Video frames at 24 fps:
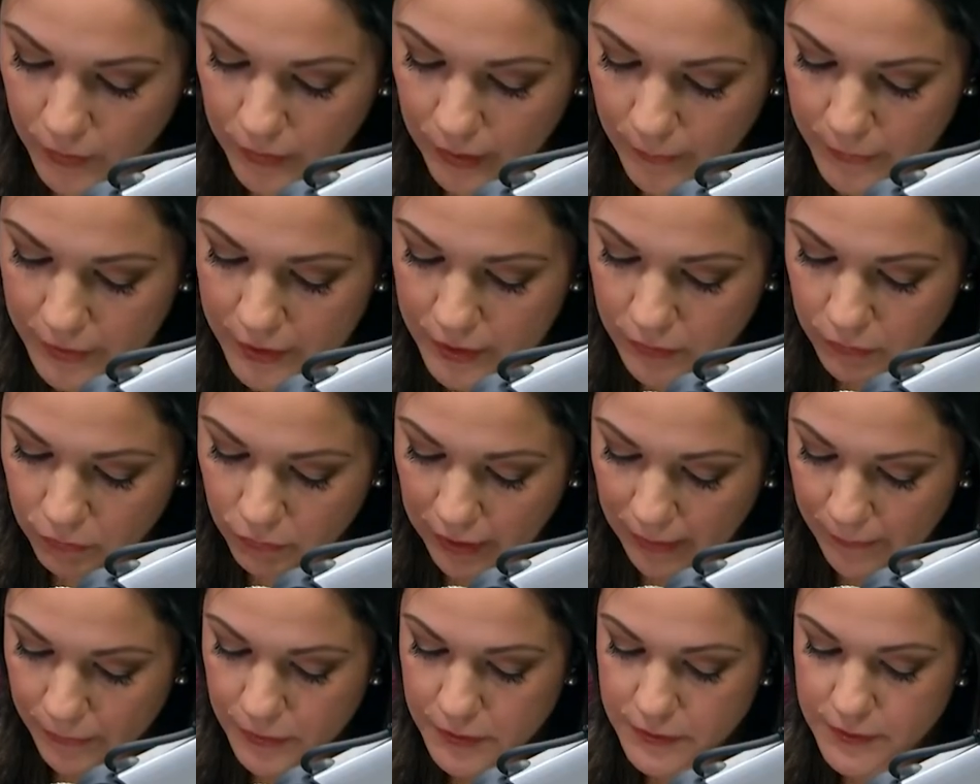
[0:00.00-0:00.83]
let me
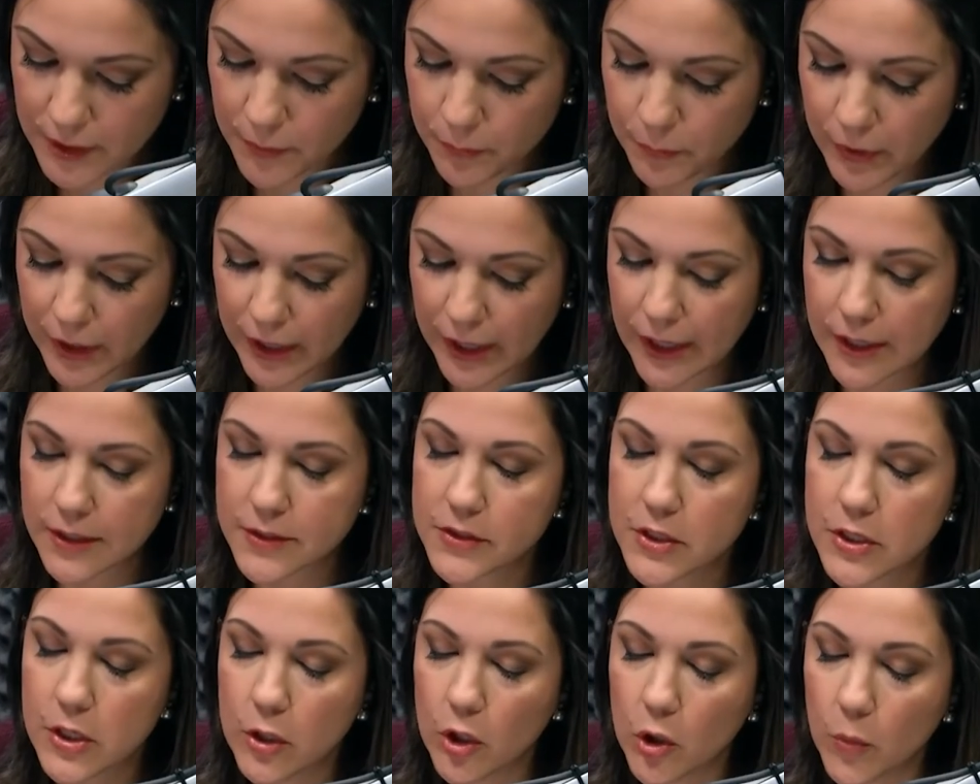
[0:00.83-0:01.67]
wrap this up by
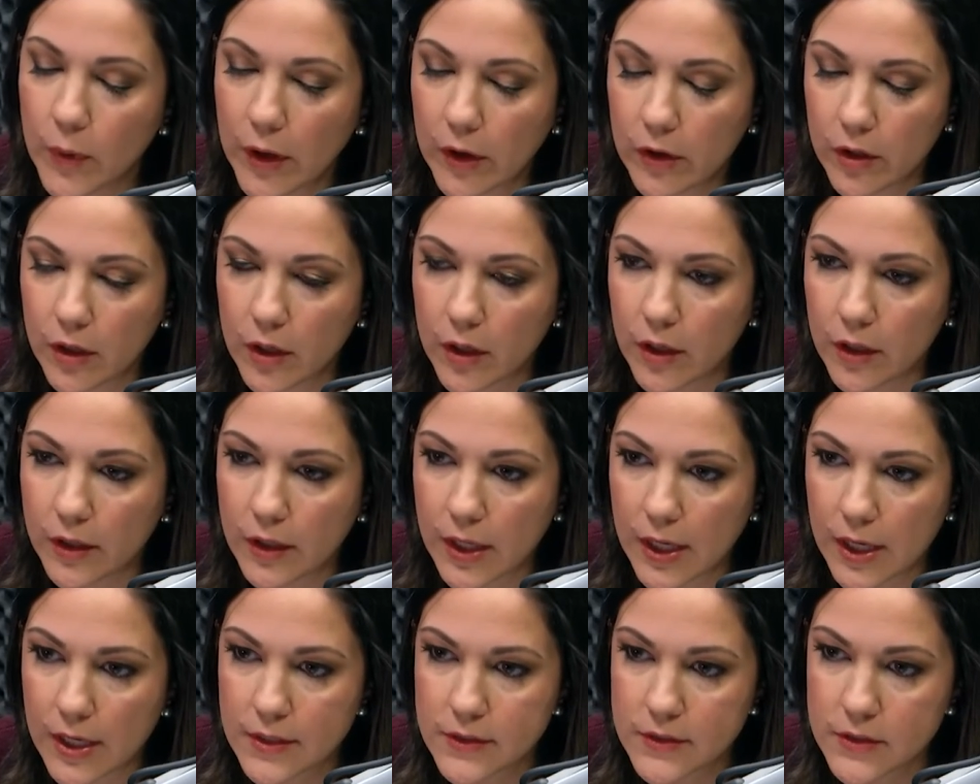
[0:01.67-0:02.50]
asking about a, a,
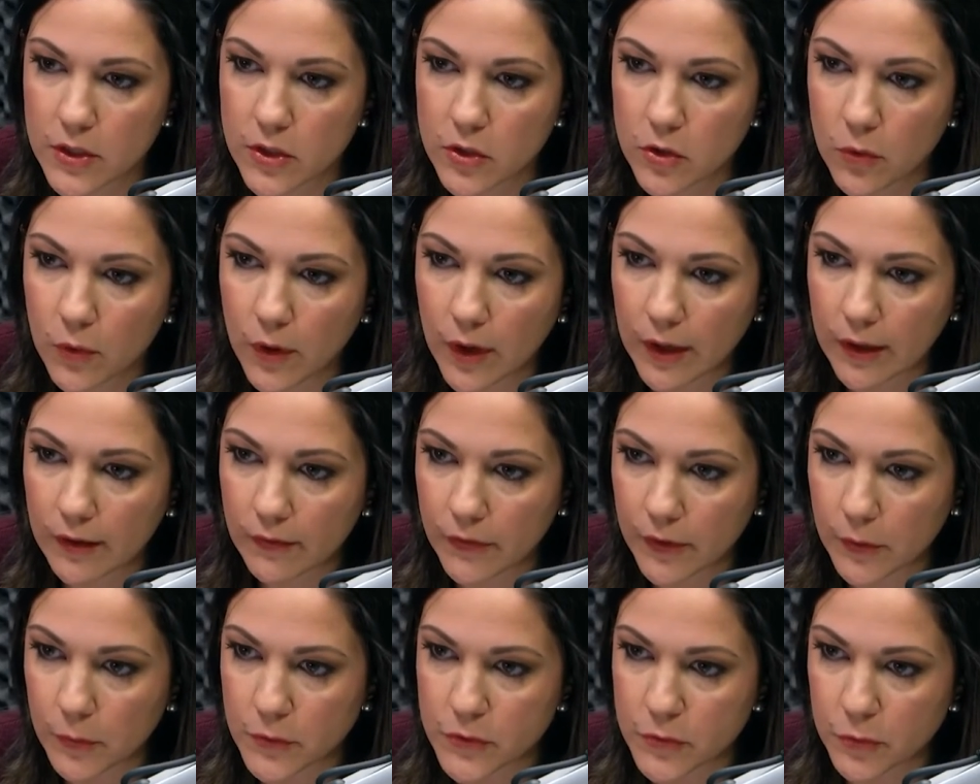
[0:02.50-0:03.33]
case that you have
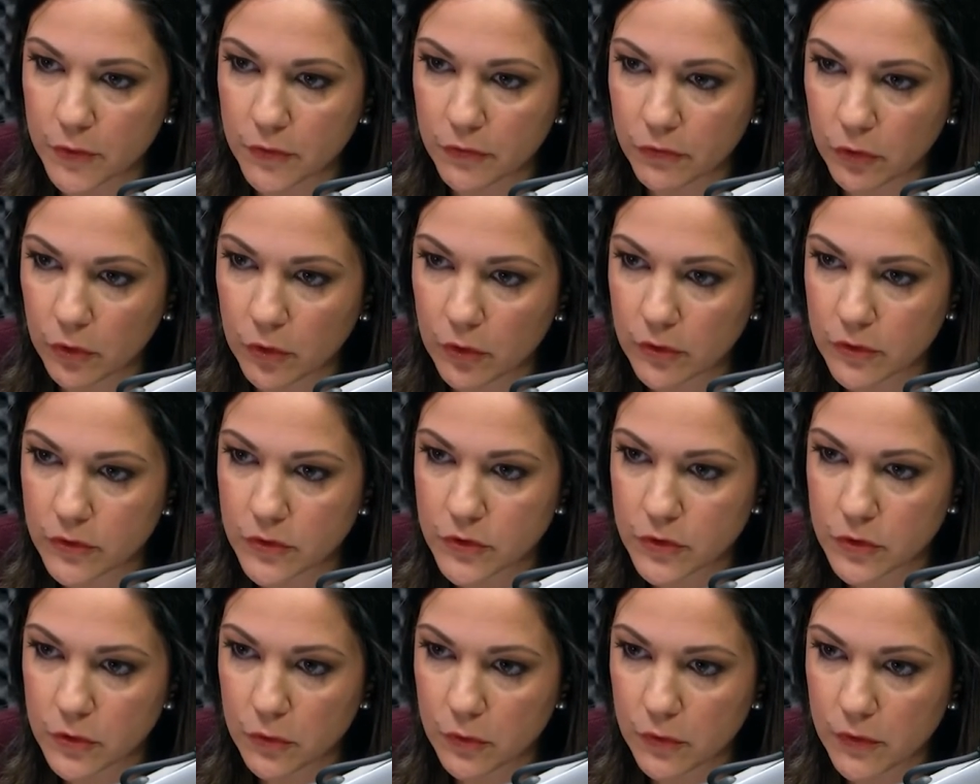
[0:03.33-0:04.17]
that was referred
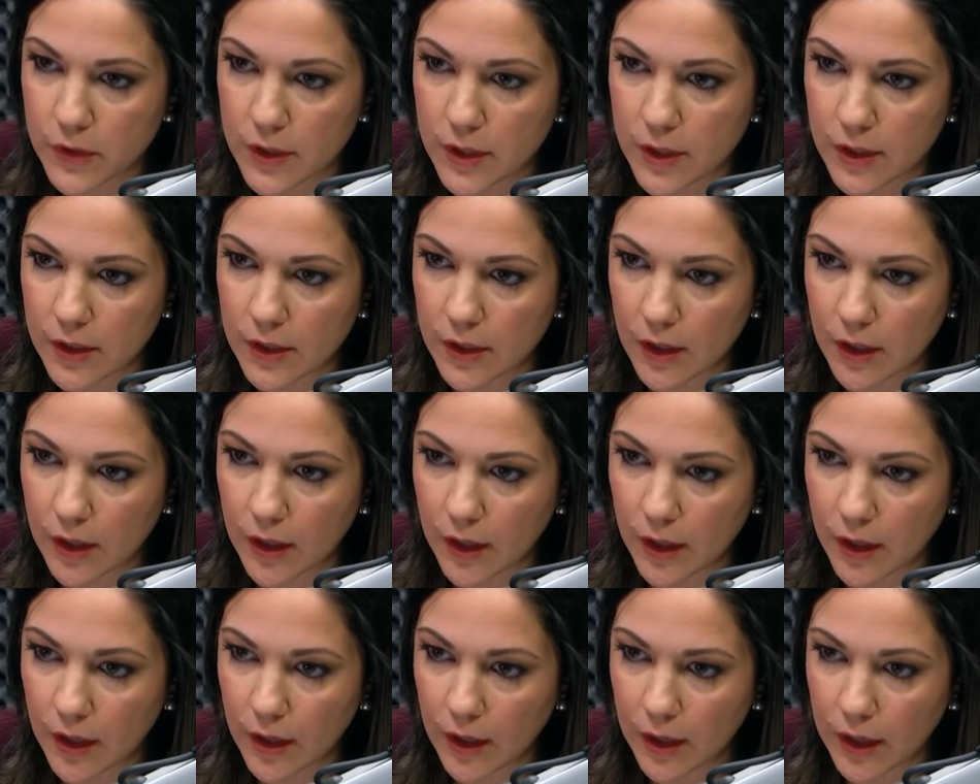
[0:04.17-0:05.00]
to the
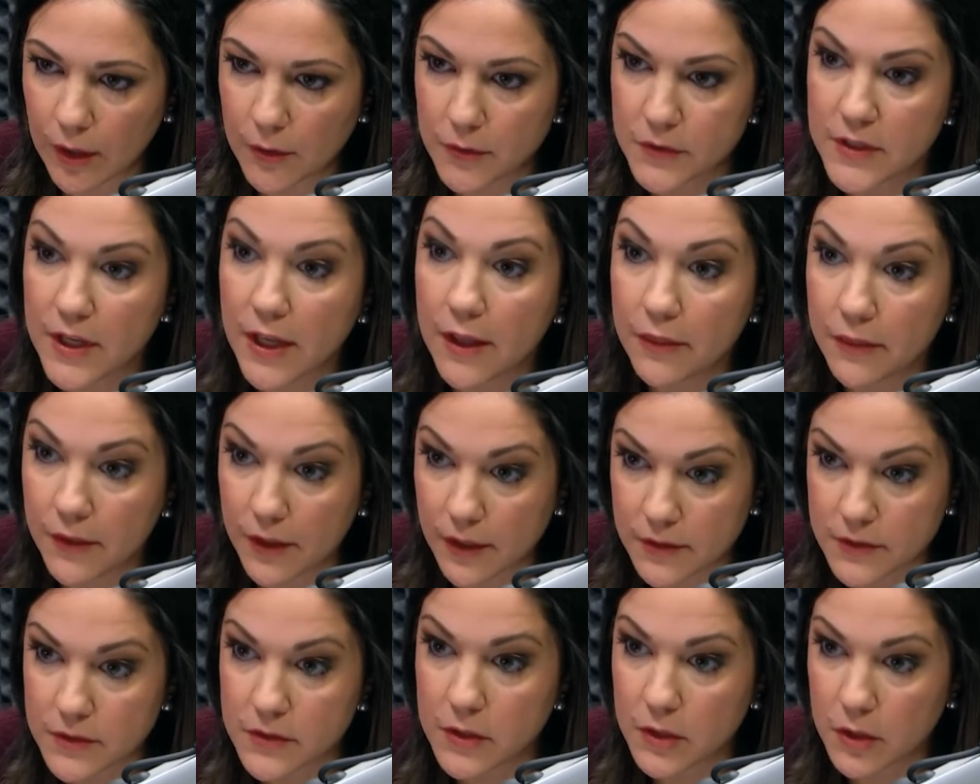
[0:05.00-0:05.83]
uh, House
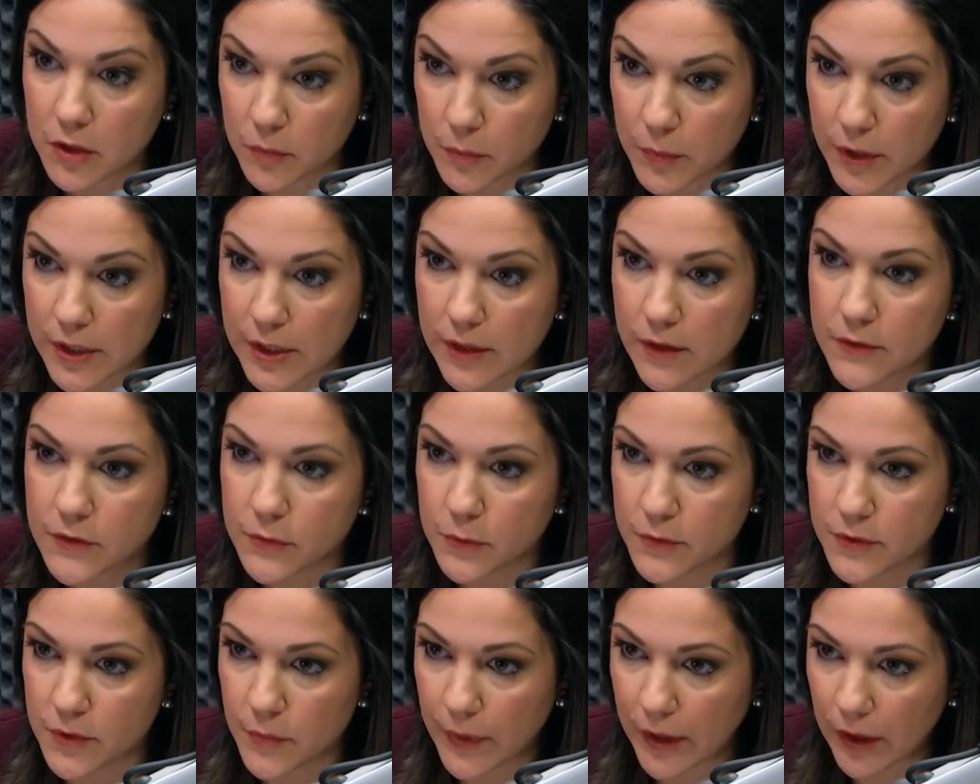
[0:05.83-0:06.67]
Ethics Committee. This
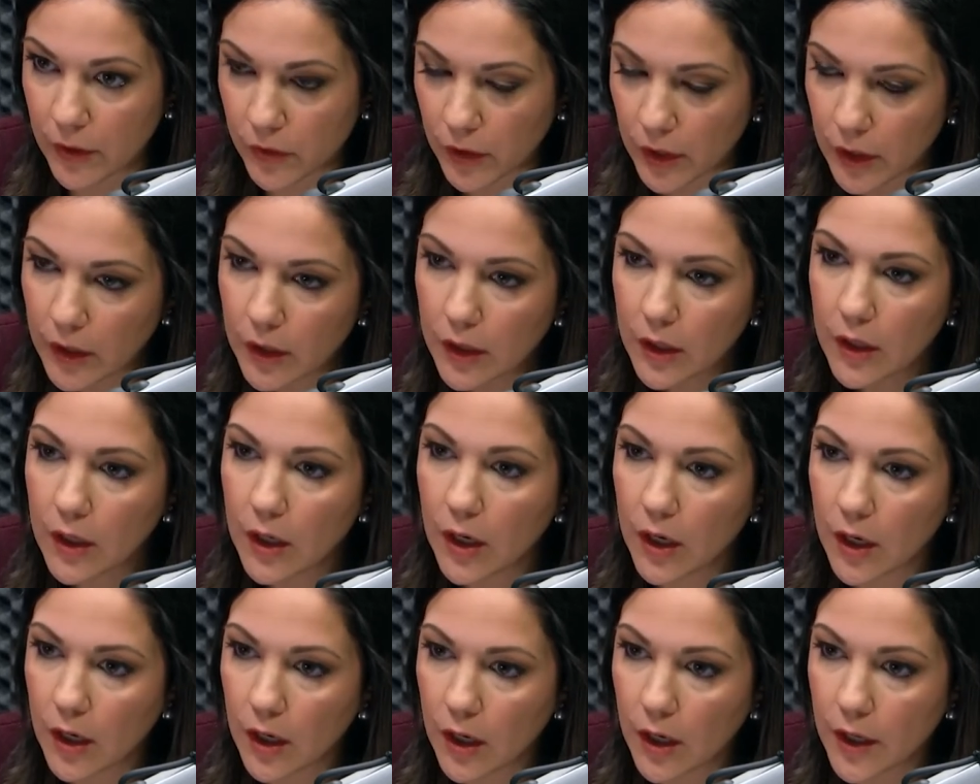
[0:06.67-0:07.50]
was about
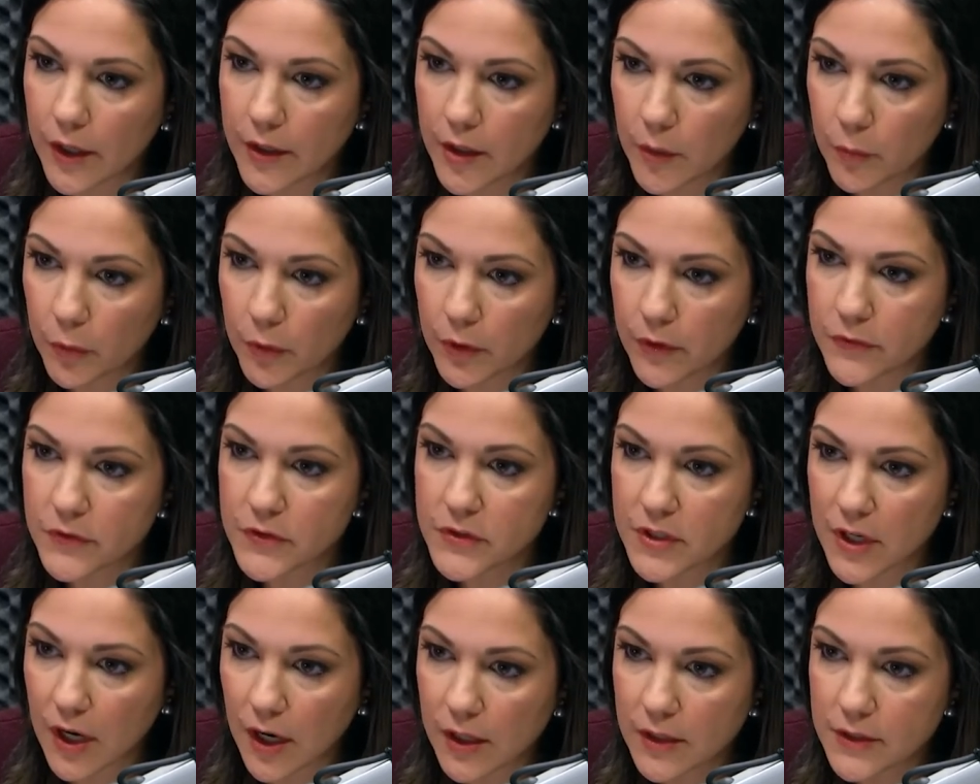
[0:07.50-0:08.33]
uh, a number of
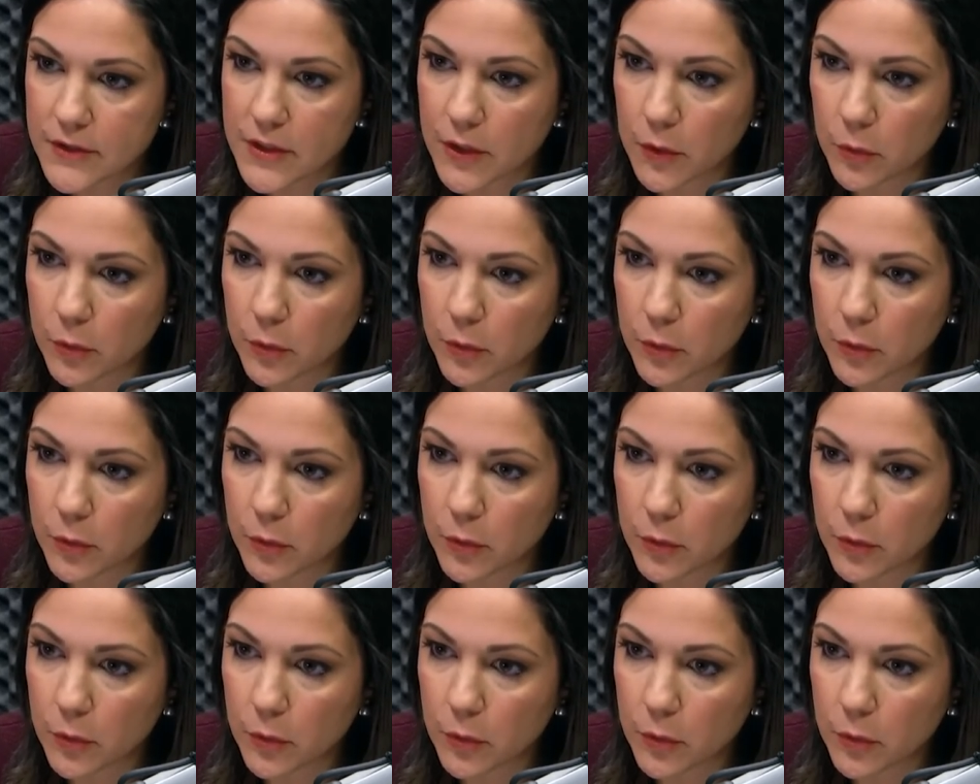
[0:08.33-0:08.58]
stocks that